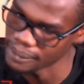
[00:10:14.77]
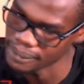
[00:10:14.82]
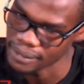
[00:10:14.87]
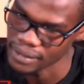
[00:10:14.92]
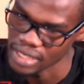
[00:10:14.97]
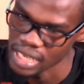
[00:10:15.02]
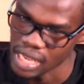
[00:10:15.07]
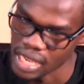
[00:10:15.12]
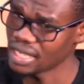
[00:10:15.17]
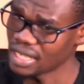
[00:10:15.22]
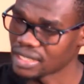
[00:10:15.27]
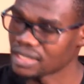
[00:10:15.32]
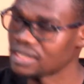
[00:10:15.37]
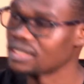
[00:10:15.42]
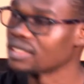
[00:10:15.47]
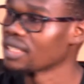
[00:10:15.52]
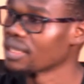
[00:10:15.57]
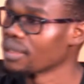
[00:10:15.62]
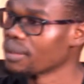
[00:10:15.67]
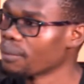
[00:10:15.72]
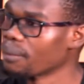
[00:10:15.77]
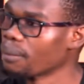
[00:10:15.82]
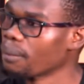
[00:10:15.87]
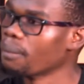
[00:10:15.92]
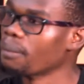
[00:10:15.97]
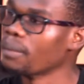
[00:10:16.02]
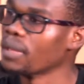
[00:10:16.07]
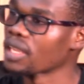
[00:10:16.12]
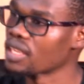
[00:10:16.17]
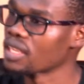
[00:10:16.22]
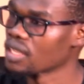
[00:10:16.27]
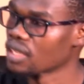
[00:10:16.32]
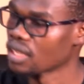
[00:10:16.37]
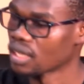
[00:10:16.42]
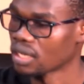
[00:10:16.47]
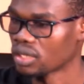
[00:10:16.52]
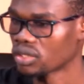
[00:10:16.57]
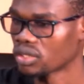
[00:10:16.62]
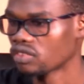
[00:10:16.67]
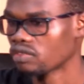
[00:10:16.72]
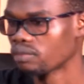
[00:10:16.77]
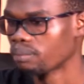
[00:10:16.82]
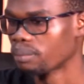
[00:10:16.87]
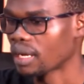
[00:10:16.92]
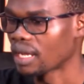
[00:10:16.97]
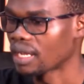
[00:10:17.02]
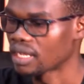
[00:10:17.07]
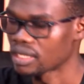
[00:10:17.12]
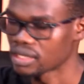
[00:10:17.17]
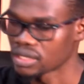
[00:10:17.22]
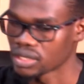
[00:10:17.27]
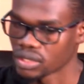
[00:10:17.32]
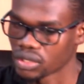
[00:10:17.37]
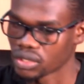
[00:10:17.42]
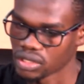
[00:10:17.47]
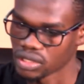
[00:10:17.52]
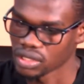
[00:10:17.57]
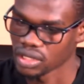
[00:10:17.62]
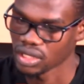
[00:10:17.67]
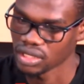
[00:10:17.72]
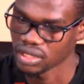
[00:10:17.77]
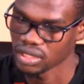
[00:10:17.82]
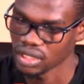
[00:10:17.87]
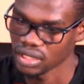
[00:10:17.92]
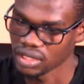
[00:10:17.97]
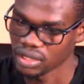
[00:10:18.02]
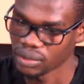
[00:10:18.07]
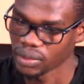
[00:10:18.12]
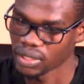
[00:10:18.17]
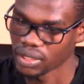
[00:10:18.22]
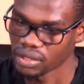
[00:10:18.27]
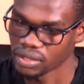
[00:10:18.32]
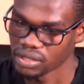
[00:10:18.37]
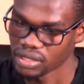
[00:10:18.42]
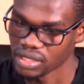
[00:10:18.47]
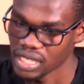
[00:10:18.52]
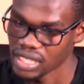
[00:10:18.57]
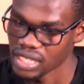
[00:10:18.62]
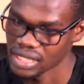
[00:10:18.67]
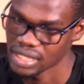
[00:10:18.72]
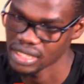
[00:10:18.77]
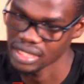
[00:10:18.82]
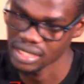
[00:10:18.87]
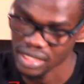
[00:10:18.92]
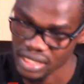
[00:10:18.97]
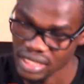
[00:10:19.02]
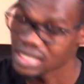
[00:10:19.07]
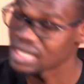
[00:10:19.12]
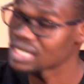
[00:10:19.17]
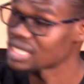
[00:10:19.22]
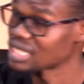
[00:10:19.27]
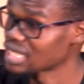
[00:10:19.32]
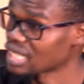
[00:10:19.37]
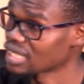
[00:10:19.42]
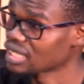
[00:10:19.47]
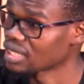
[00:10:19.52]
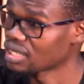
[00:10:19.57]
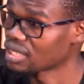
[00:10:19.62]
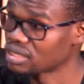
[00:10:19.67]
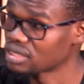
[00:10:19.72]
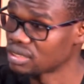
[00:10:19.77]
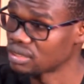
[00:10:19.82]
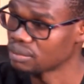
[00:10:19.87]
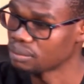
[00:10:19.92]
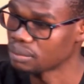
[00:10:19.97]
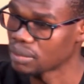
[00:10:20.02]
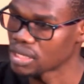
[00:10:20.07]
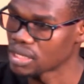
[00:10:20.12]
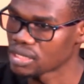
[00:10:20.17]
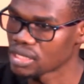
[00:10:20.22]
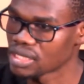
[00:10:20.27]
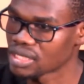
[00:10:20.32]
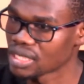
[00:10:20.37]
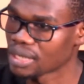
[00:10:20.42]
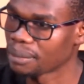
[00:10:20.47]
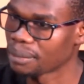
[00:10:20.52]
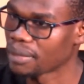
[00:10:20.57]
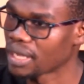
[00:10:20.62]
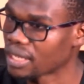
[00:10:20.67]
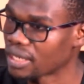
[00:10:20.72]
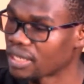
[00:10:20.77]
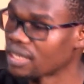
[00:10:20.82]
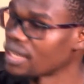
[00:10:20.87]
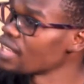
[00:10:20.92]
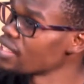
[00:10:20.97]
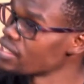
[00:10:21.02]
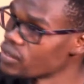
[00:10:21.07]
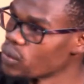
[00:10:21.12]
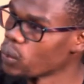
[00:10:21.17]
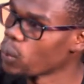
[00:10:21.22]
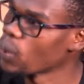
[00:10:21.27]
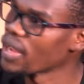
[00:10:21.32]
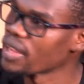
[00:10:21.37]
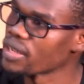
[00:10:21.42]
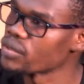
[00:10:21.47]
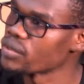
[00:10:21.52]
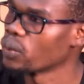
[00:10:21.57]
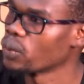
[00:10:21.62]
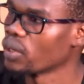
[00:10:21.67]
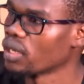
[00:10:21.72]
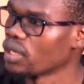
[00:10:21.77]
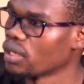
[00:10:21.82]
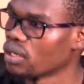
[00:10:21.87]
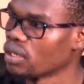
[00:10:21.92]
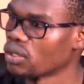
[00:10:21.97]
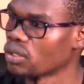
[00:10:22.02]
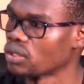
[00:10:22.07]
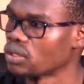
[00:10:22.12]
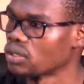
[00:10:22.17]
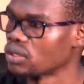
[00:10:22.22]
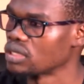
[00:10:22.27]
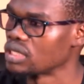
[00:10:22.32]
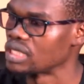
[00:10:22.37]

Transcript: I started making a lot of balance, because initially when I was just starting out business, my grades went well low.